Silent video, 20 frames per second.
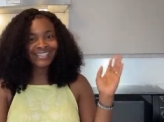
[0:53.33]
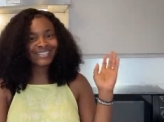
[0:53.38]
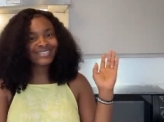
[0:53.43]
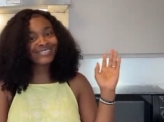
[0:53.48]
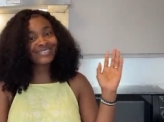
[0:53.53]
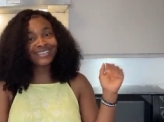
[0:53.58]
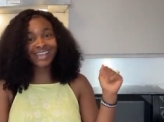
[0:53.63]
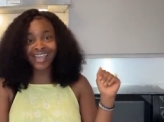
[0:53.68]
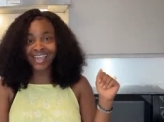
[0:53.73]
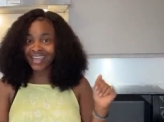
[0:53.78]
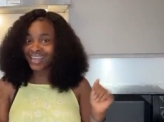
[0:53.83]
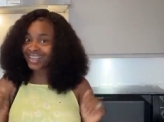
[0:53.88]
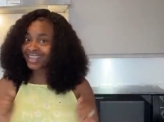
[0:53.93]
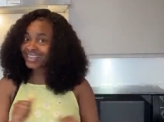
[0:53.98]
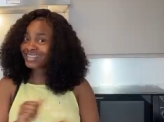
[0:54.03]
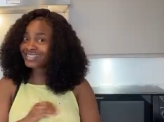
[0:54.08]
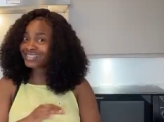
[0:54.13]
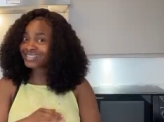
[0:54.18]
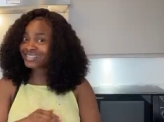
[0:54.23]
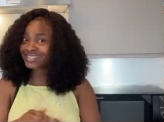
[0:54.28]
today
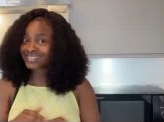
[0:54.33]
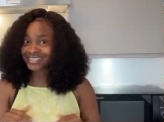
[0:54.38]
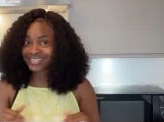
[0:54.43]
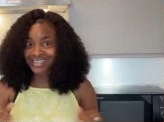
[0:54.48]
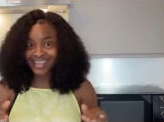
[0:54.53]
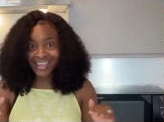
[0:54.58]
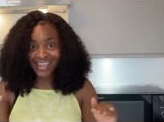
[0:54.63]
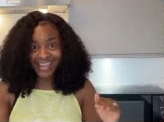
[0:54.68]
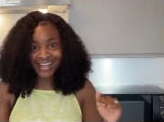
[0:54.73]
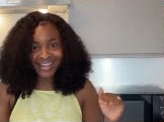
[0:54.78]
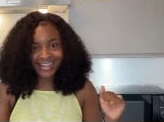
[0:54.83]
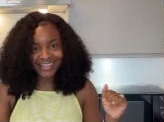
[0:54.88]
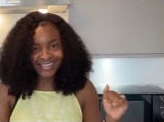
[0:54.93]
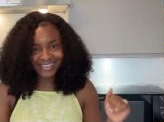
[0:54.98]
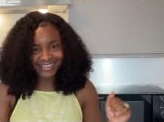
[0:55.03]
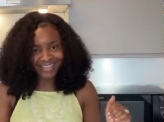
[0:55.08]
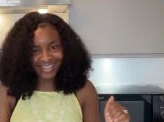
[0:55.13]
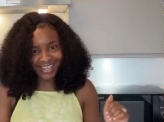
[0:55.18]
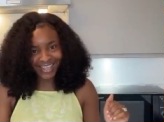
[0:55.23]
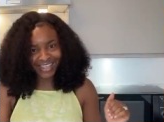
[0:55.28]
is a deal
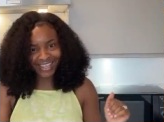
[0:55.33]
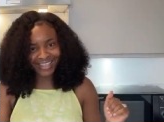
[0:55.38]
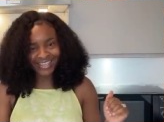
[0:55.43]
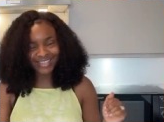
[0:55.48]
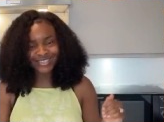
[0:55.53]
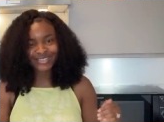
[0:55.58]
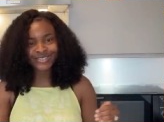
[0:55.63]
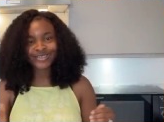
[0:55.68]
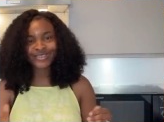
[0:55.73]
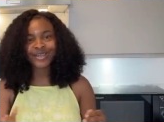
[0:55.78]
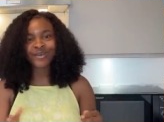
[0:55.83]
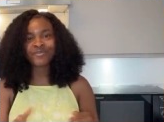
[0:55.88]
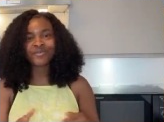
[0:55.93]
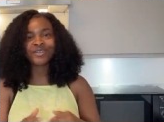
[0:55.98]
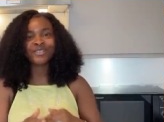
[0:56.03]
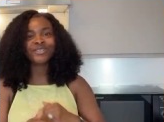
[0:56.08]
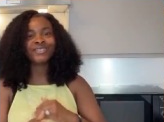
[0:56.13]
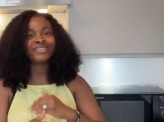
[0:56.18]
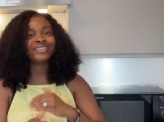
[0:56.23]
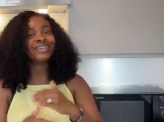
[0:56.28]
day so i'm going
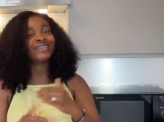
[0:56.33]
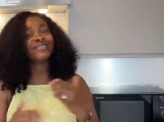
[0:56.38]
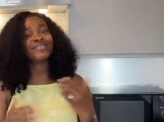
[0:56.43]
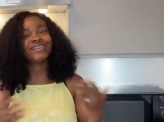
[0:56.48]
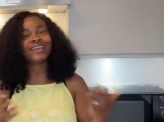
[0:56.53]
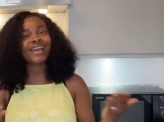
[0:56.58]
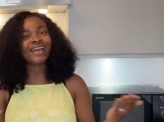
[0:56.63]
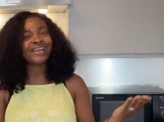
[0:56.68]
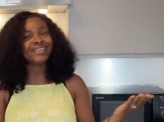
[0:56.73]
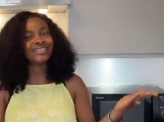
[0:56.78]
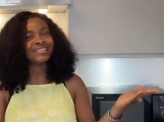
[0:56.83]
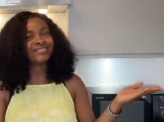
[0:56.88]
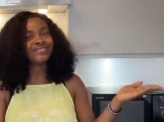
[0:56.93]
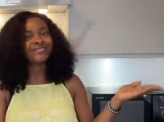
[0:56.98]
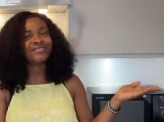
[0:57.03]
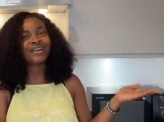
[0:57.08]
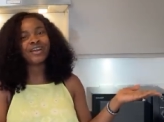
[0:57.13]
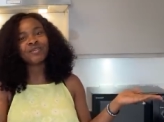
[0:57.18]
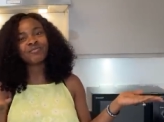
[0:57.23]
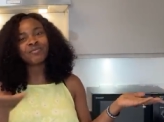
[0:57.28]
to take you guys
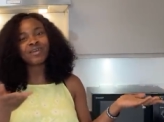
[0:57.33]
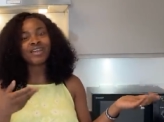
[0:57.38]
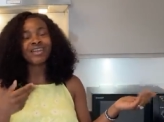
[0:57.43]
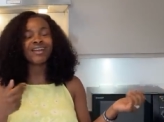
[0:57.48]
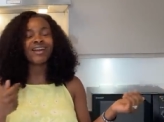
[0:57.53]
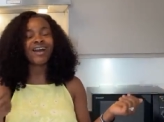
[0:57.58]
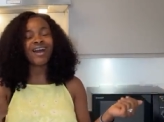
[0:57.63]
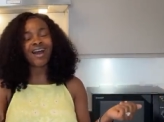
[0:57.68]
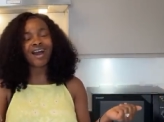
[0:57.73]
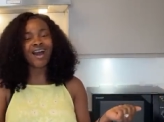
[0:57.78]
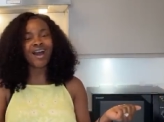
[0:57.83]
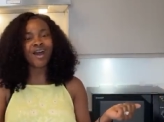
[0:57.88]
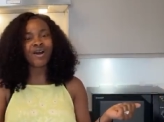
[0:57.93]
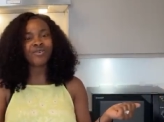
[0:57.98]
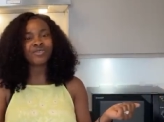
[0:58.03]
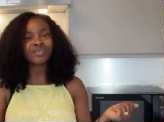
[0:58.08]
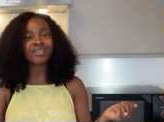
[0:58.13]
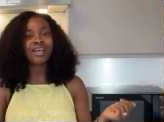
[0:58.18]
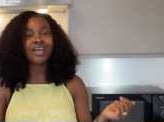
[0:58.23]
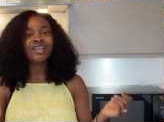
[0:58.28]
around my
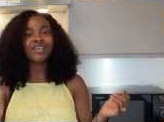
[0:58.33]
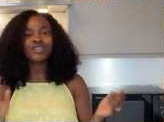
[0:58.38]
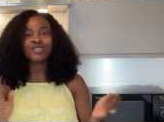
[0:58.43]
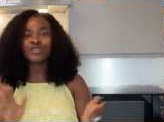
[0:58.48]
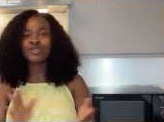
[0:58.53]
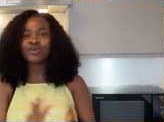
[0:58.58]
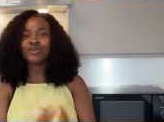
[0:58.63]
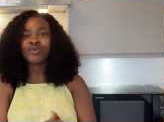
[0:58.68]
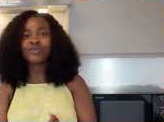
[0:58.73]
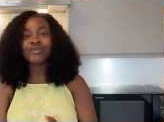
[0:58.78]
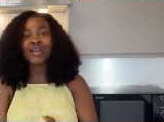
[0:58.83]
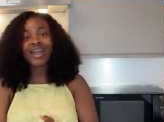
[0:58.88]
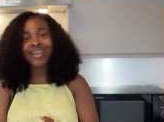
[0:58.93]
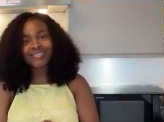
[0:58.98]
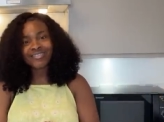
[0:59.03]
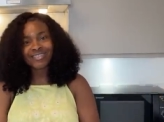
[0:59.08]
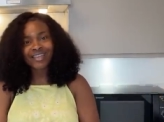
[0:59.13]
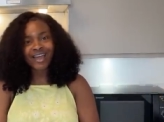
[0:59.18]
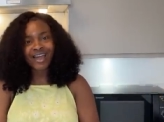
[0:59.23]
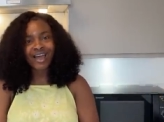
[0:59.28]
house so right
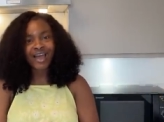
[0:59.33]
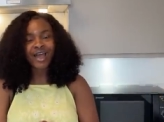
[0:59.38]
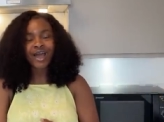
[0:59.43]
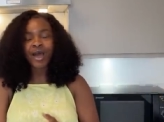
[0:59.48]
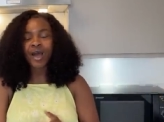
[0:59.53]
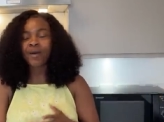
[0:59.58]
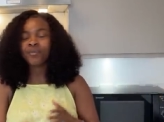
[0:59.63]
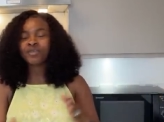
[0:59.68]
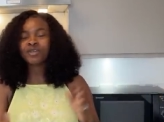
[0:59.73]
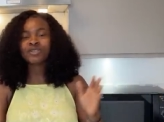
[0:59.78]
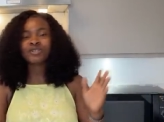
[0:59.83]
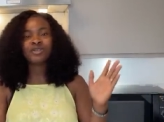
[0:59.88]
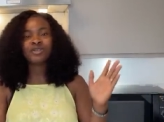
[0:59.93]
now i'm just